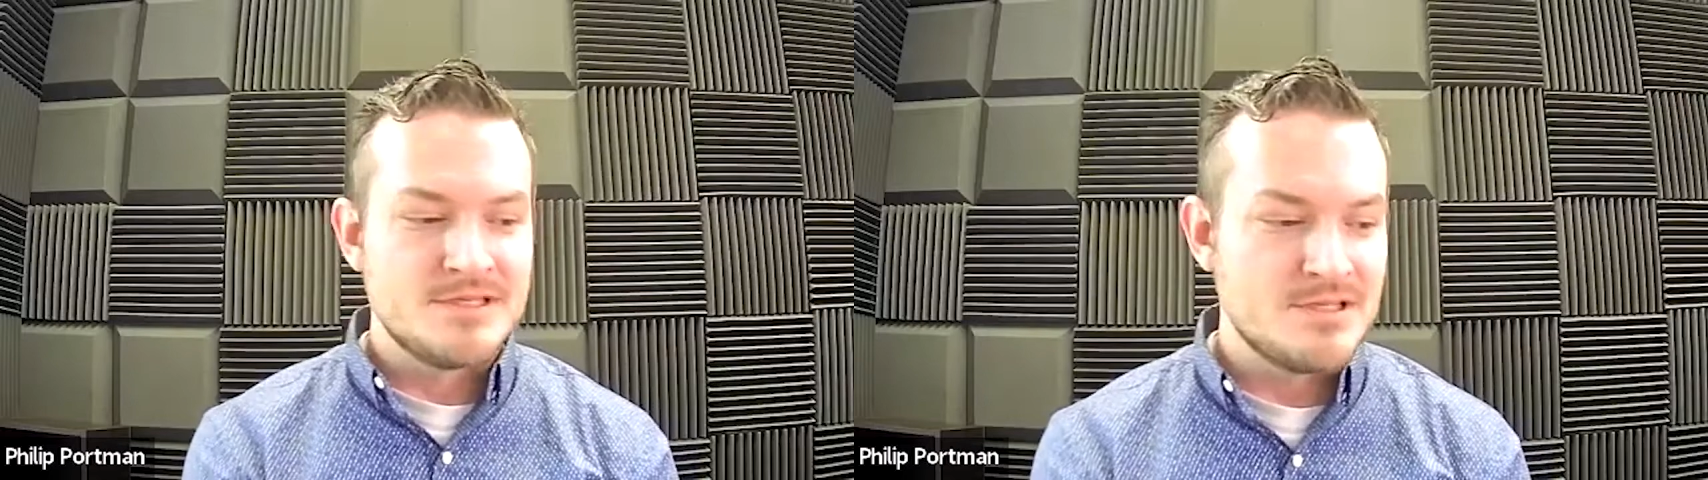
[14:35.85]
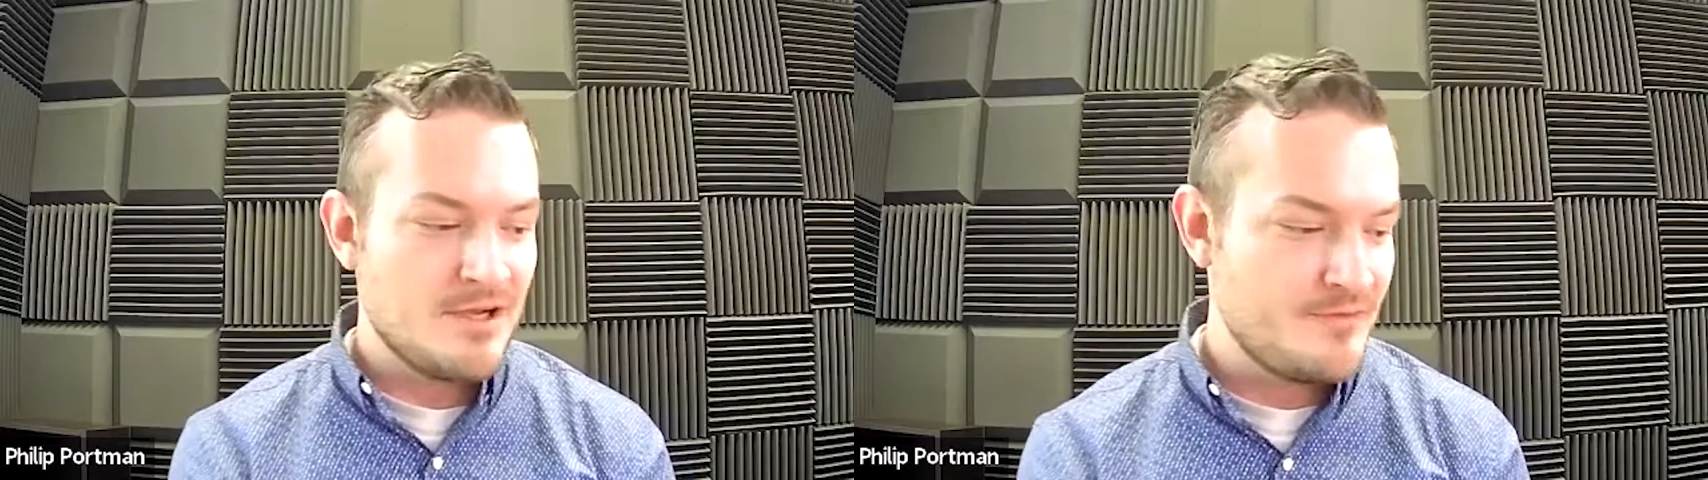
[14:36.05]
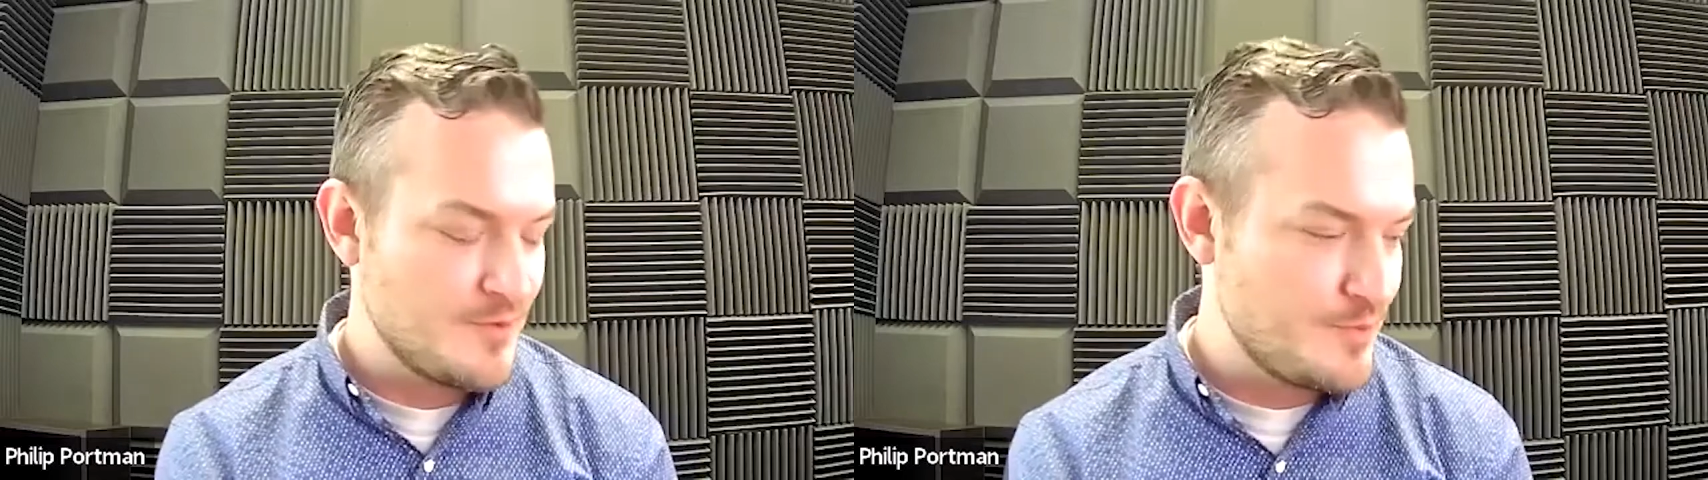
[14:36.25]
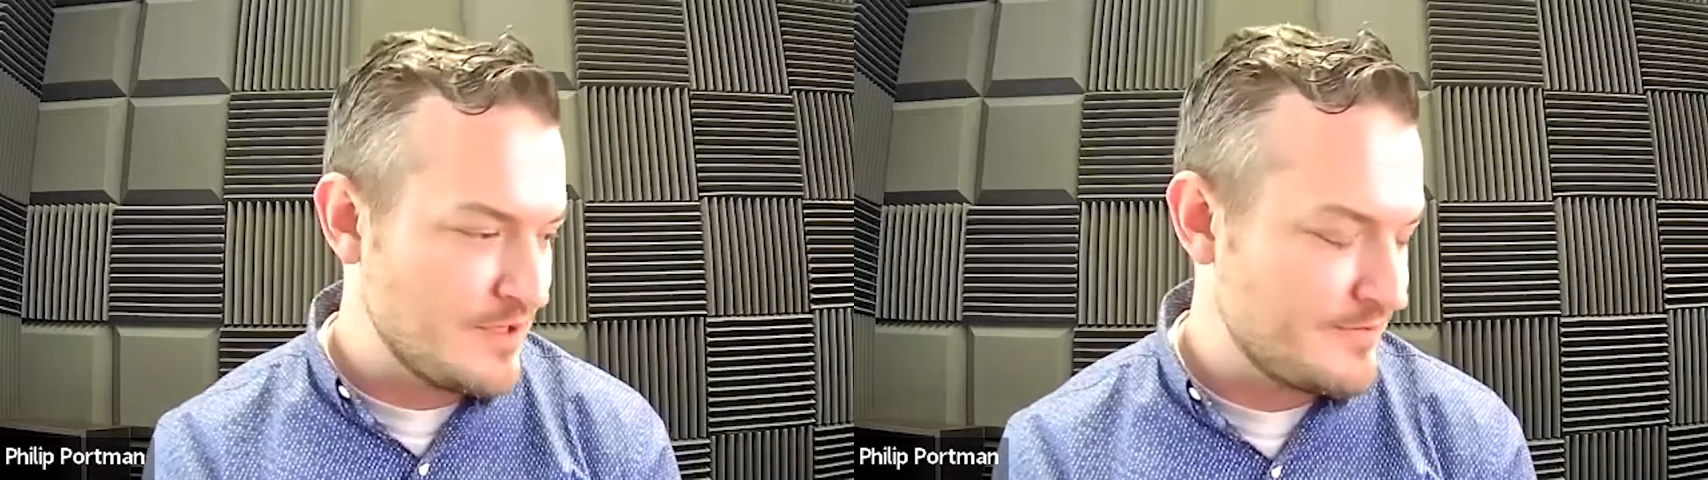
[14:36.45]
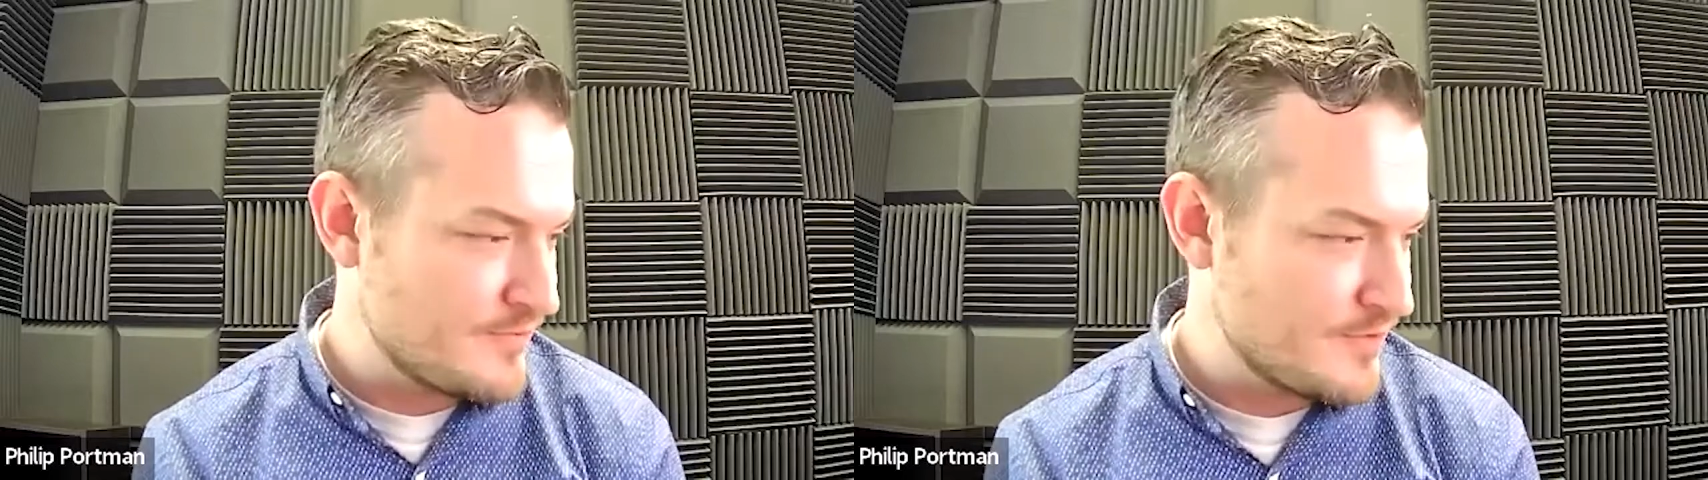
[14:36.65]
software
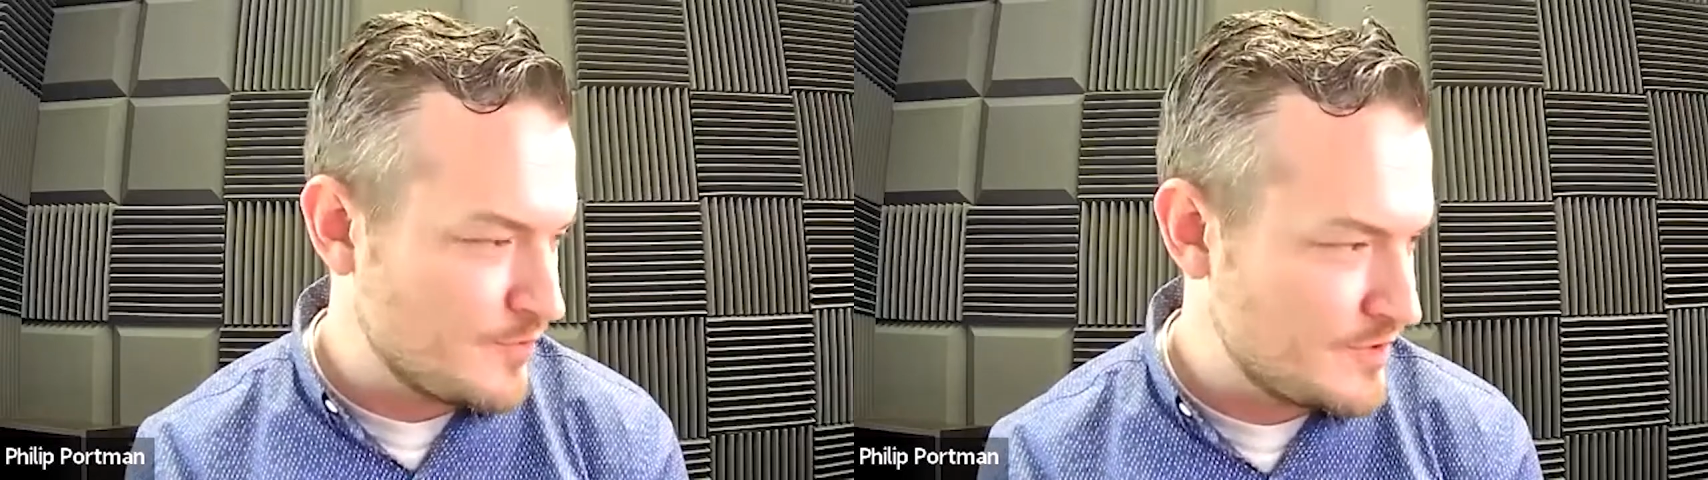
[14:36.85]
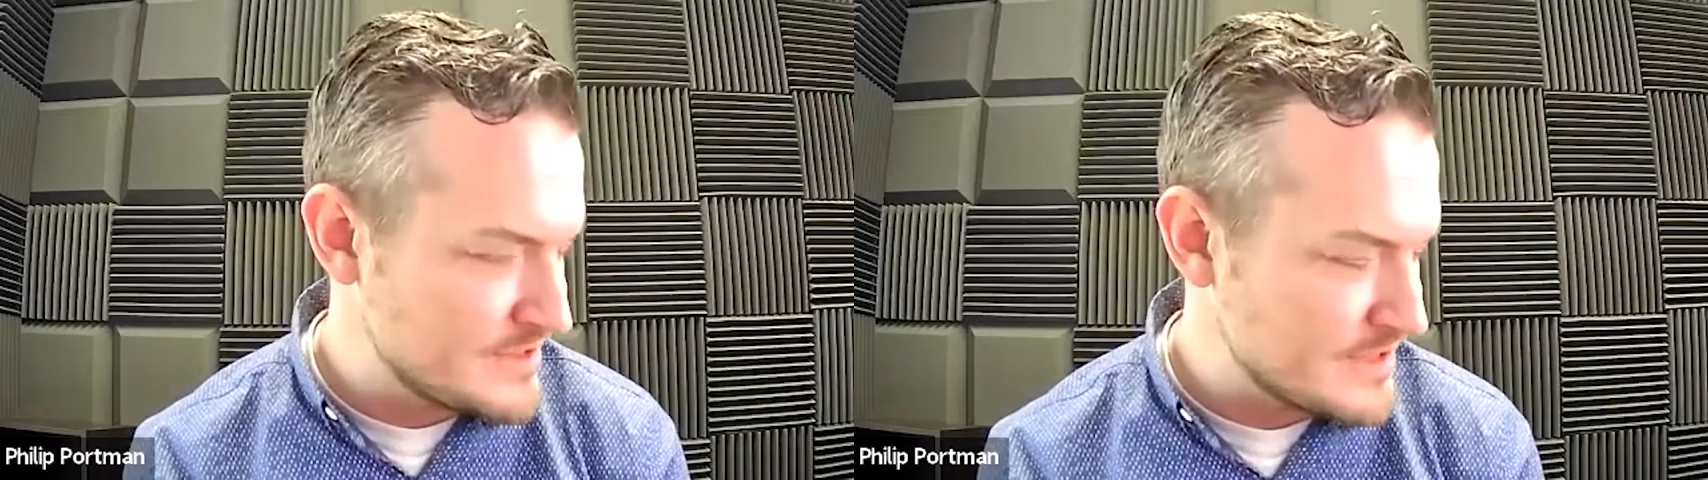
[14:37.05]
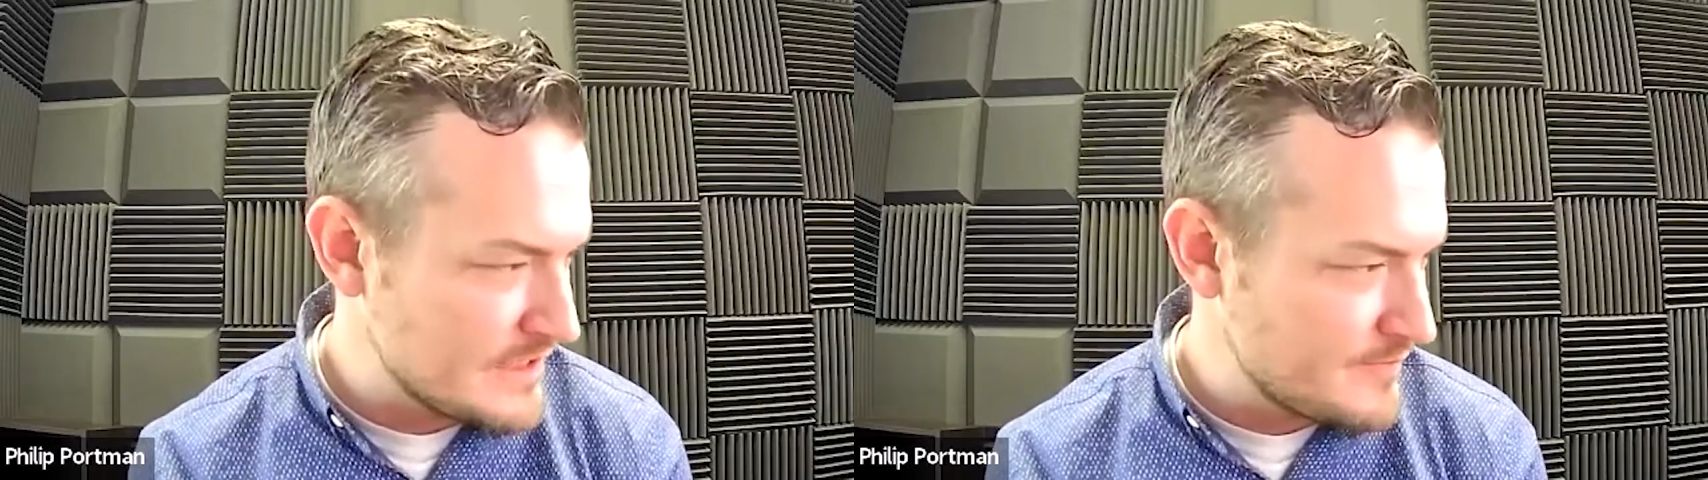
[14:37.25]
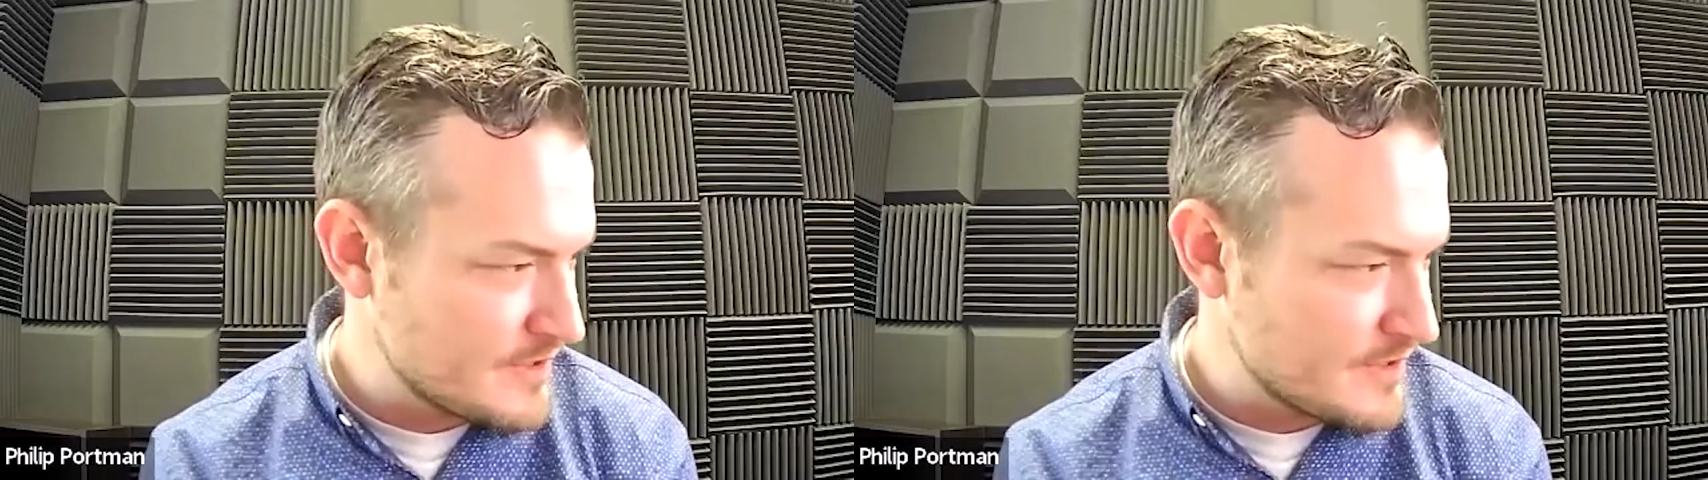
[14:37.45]
platform one time,